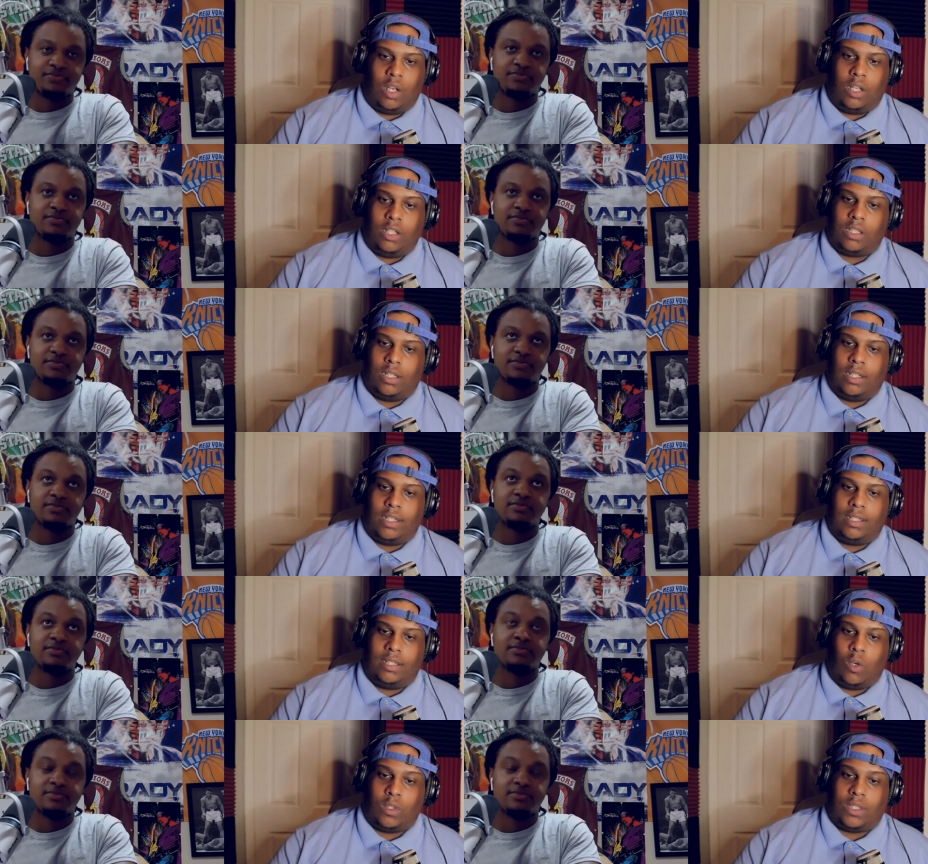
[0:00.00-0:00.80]

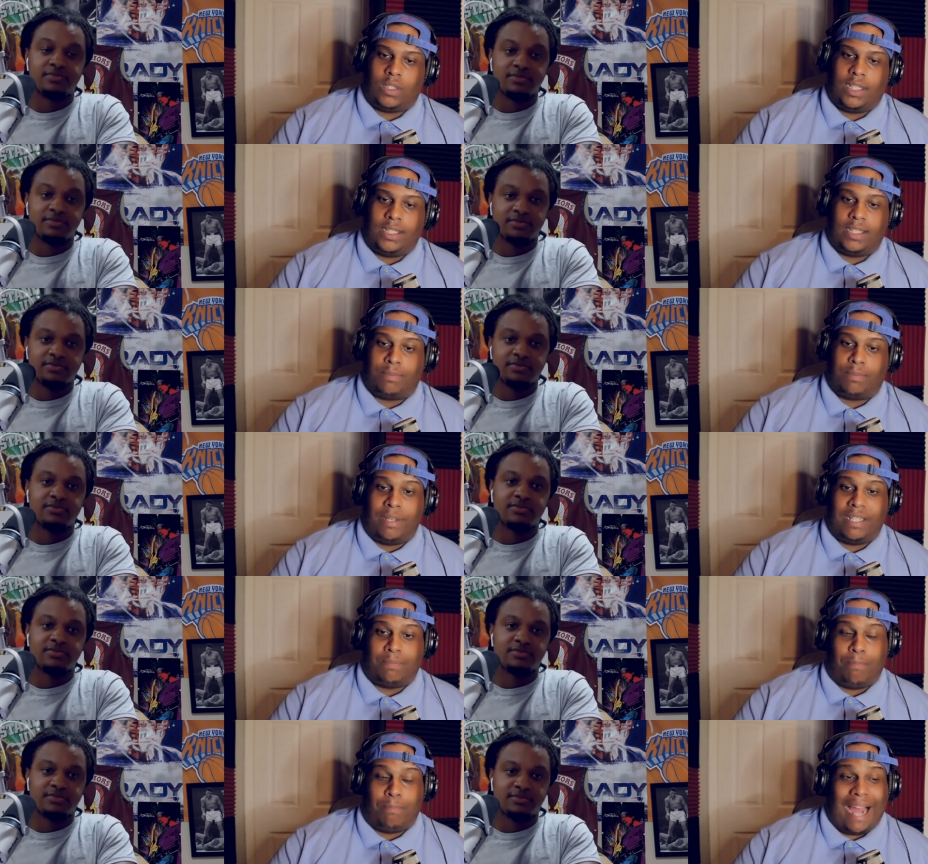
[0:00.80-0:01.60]
Speaker 1: his, Ortiz, his, his
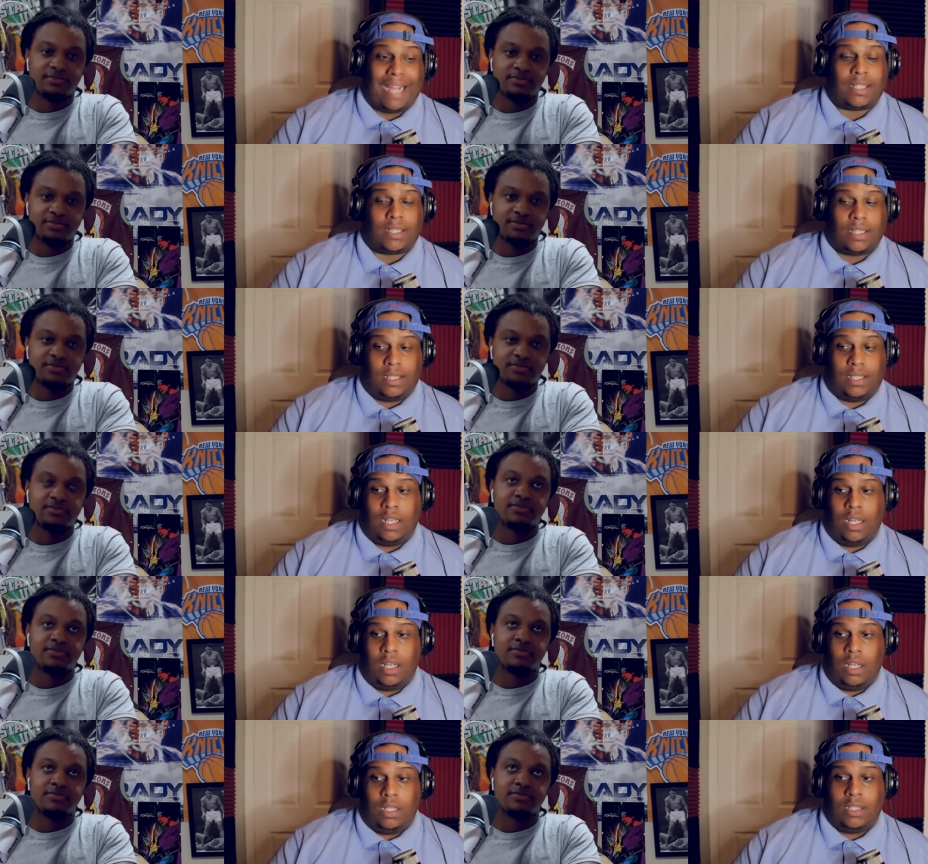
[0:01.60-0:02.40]
boxing
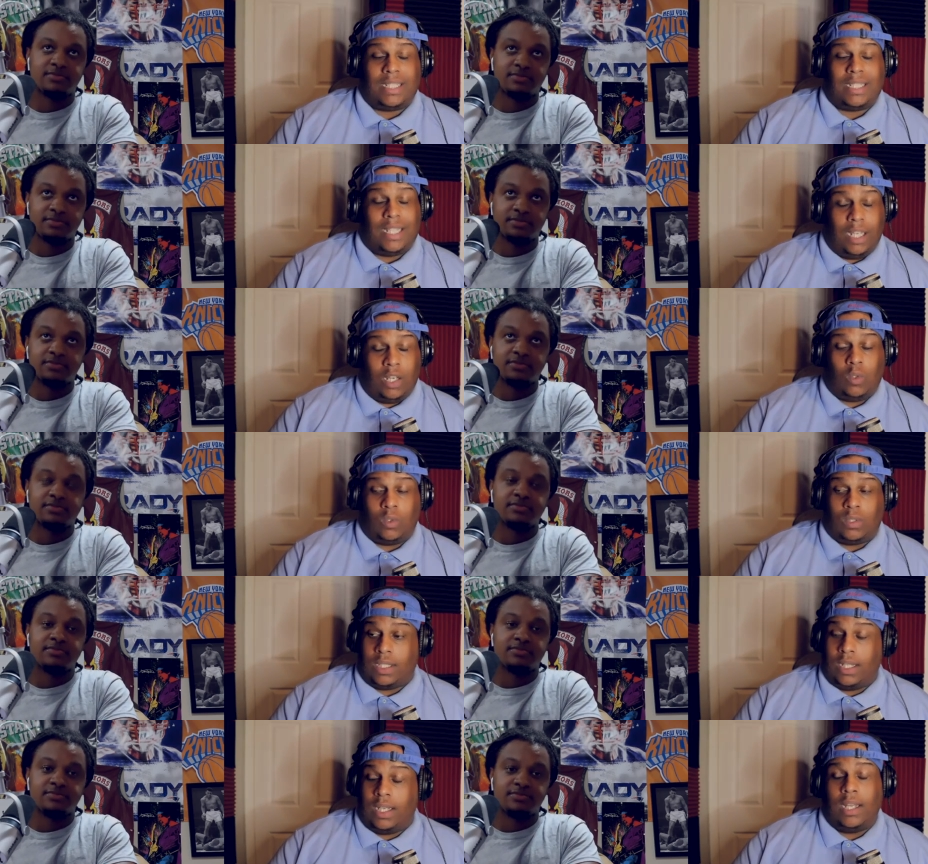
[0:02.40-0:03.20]

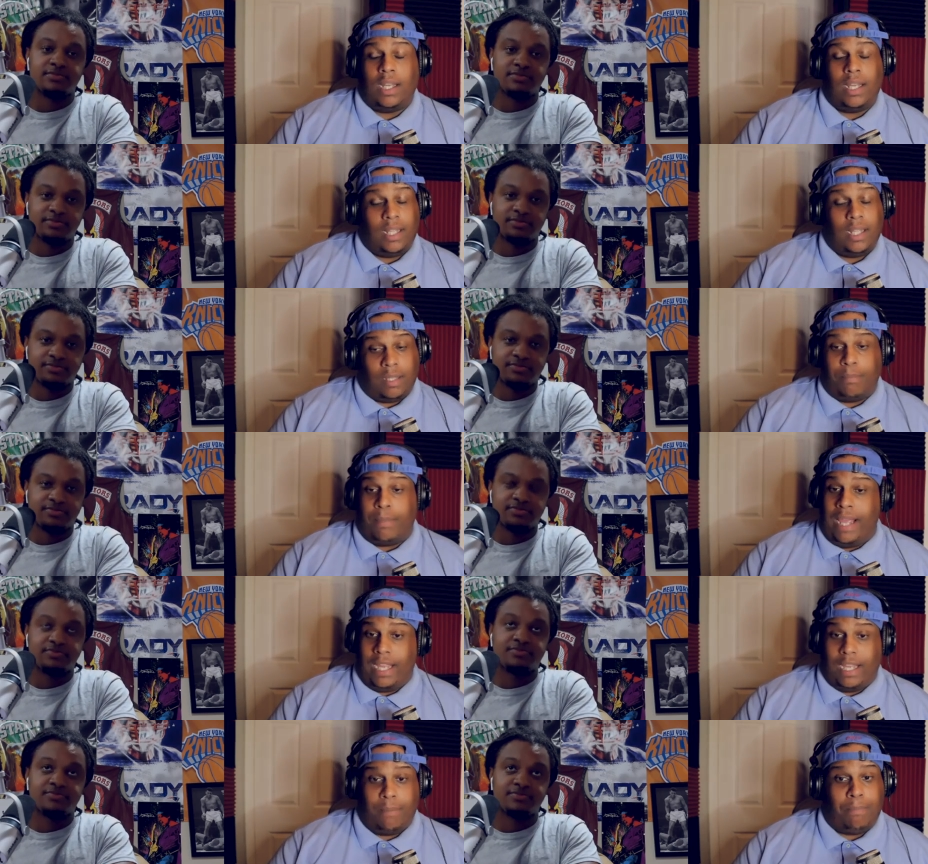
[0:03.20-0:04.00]
skills the
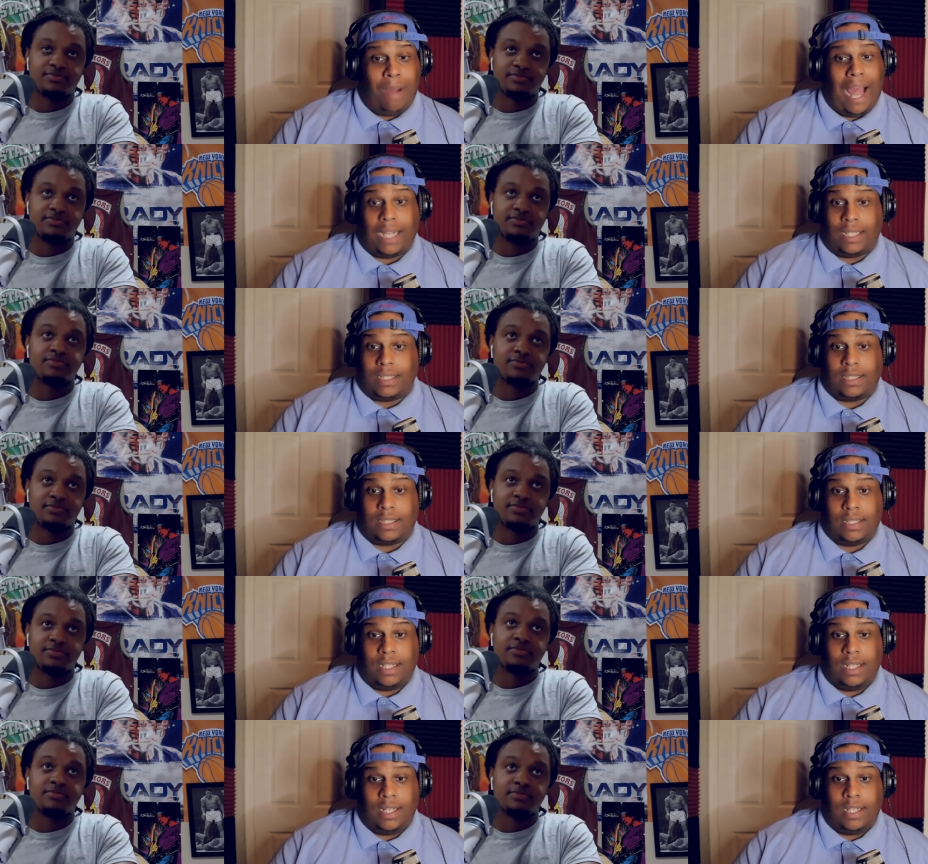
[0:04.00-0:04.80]
man can box.
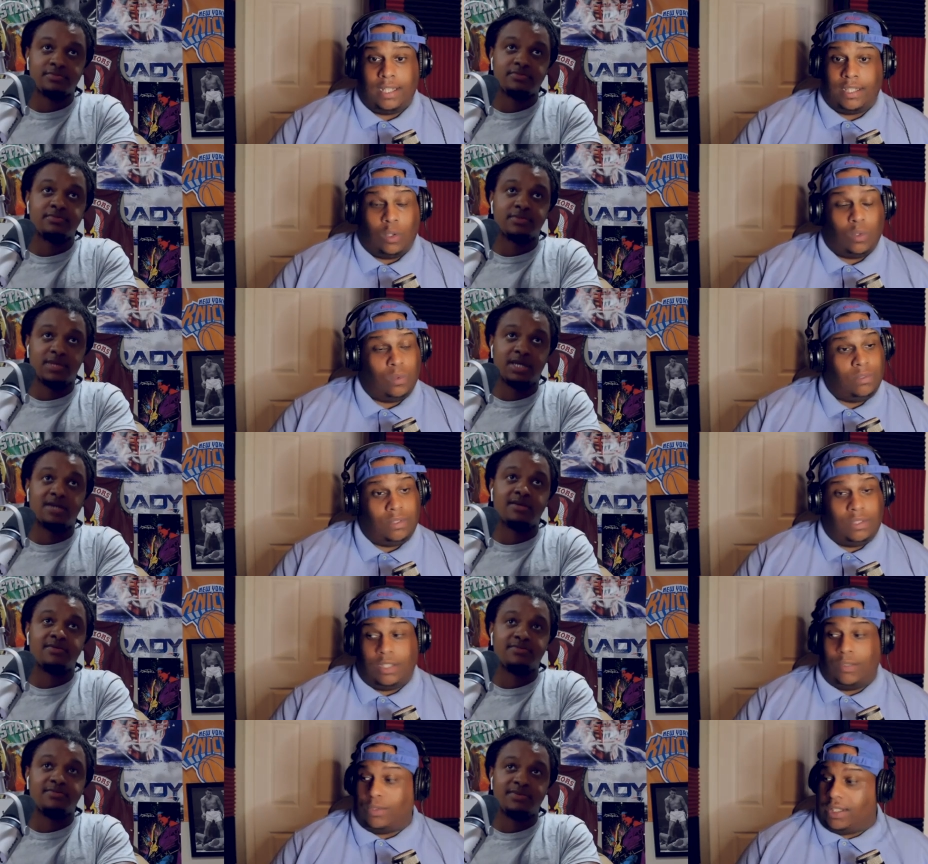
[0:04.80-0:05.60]
Don't yeah.
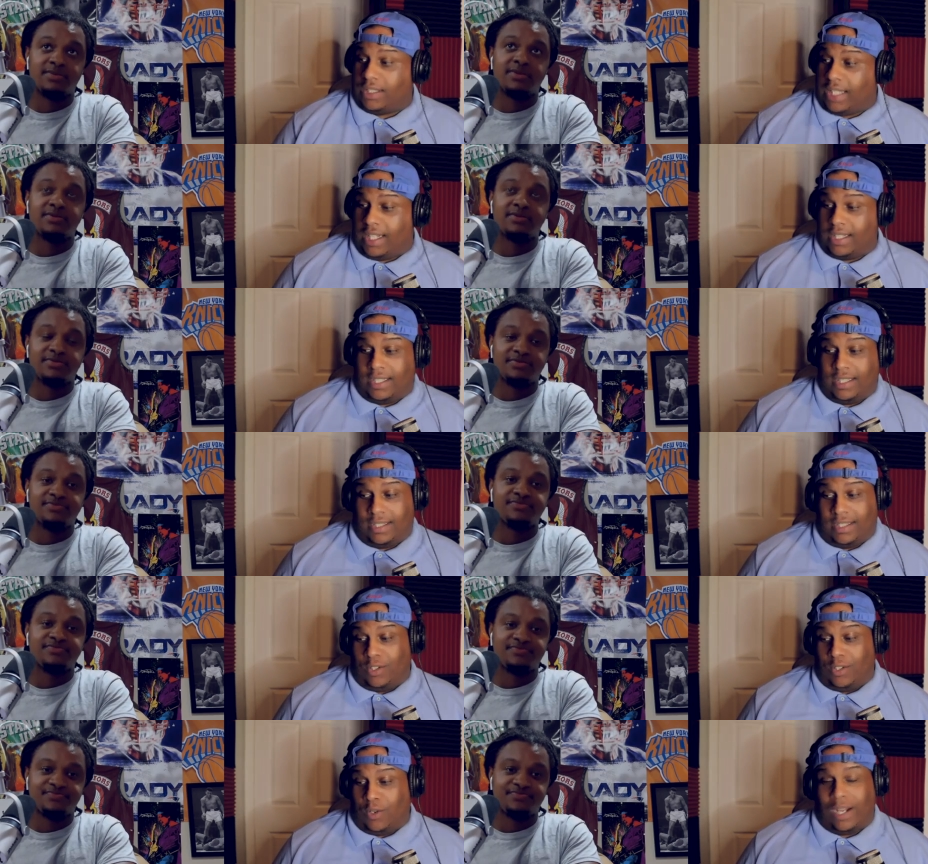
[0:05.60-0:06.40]
don't just think because he's
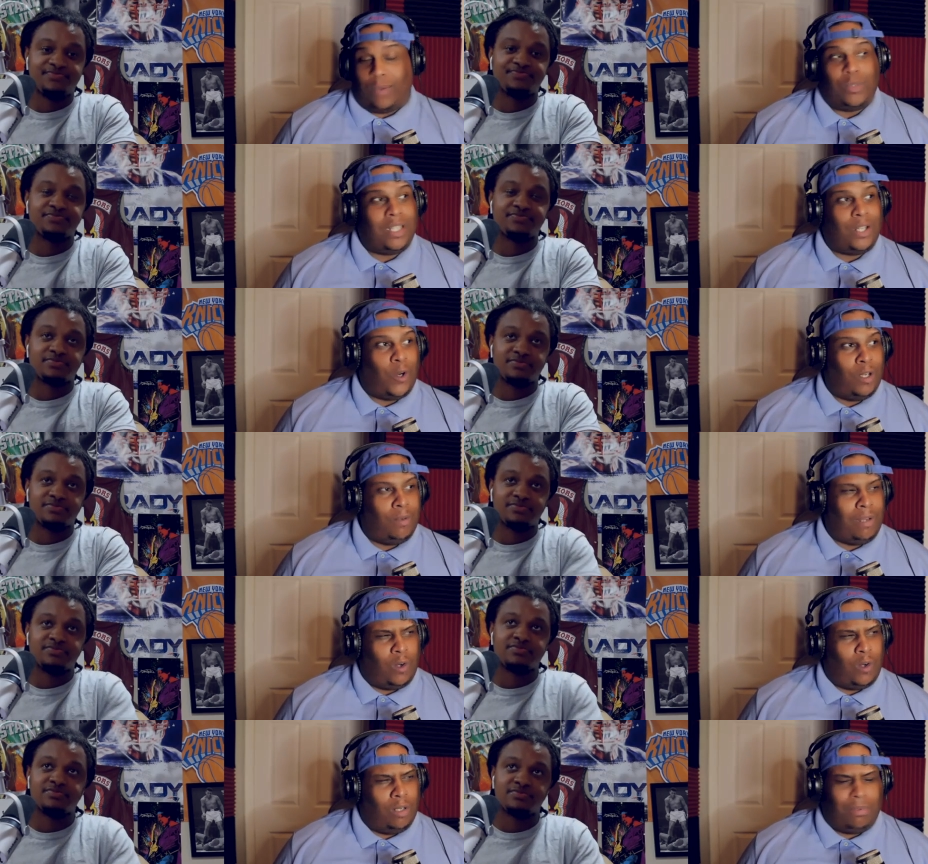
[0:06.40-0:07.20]
you know that what they call they
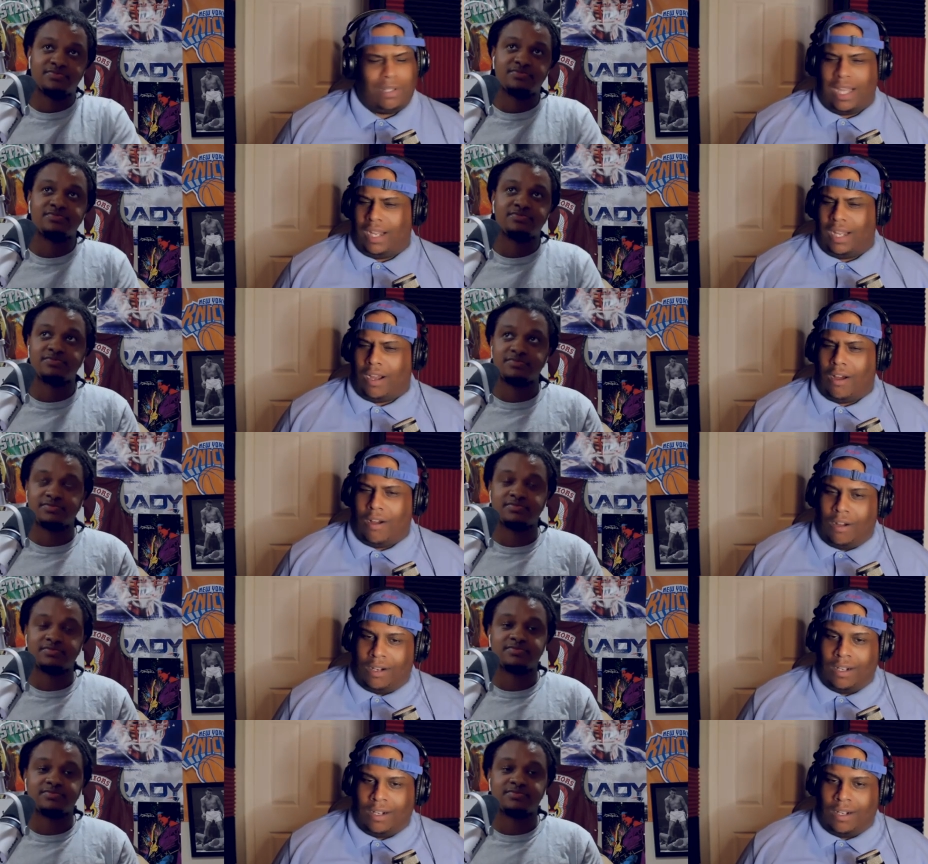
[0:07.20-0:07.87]
call him King Kong,